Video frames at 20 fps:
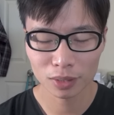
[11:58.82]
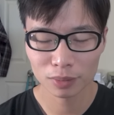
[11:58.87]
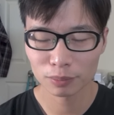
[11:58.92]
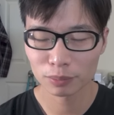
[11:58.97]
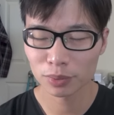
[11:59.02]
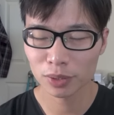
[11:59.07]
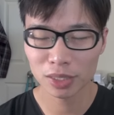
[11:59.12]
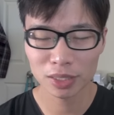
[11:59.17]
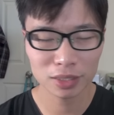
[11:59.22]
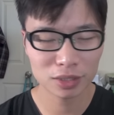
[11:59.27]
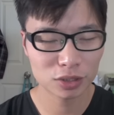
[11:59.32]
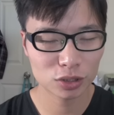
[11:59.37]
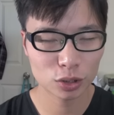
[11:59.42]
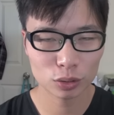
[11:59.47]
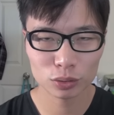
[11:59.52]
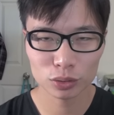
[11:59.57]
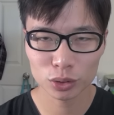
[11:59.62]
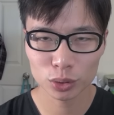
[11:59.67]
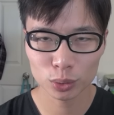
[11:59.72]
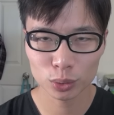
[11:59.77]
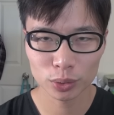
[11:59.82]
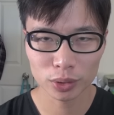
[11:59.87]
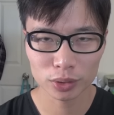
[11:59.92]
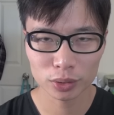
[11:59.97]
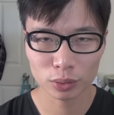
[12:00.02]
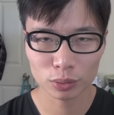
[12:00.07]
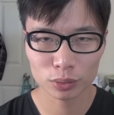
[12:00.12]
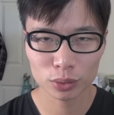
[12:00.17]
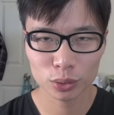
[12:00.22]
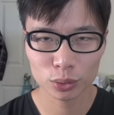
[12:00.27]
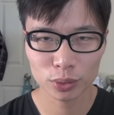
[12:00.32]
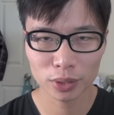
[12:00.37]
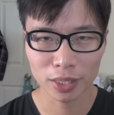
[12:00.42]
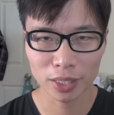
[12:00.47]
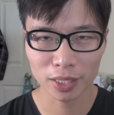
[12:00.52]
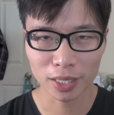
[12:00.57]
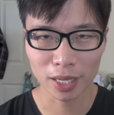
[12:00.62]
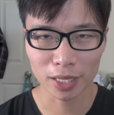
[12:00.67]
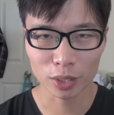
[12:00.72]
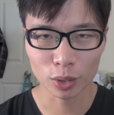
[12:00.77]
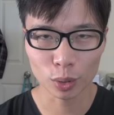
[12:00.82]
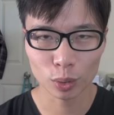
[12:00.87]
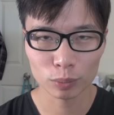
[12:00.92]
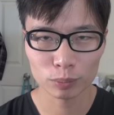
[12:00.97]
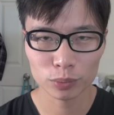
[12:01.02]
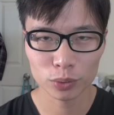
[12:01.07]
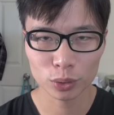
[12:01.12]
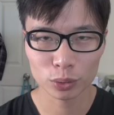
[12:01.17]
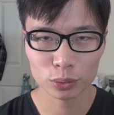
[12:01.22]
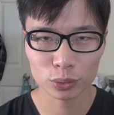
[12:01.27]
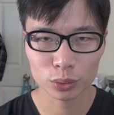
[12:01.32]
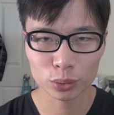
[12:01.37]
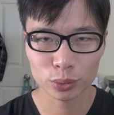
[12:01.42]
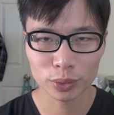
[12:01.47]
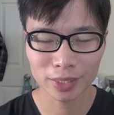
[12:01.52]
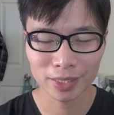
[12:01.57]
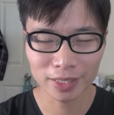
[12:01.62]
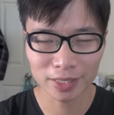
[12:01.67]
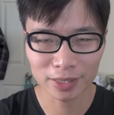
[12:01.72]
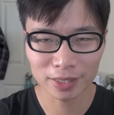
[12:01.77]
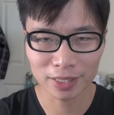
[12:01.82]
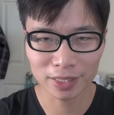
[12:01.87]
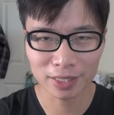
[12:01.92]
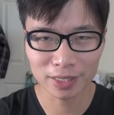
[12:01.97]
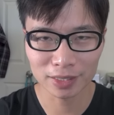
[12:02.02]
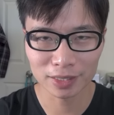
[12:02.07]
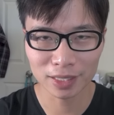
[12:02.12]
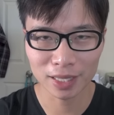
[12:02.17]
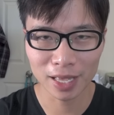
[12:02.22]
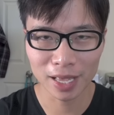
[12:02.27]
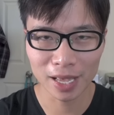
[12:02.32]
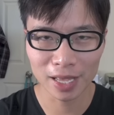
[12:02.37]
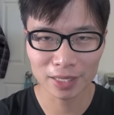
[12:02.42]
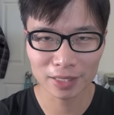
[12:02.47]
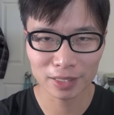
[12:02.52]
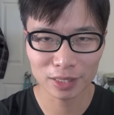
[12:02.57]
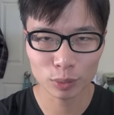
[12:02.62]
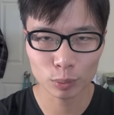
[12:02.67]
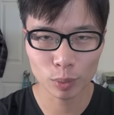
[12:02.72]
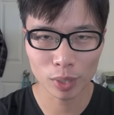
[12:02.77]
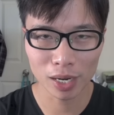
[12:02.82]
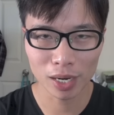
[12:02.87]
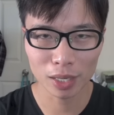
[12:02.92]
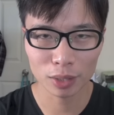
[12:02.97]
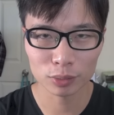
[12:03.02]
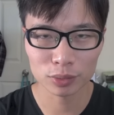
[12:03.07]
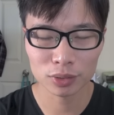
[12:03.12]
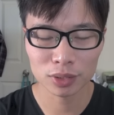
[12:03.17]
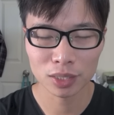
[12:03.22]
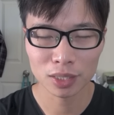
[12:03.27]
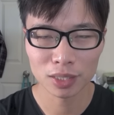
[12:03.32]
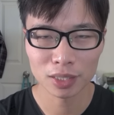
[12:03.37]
Please don't do it. Don't do it at home. Don't do it anywhere else.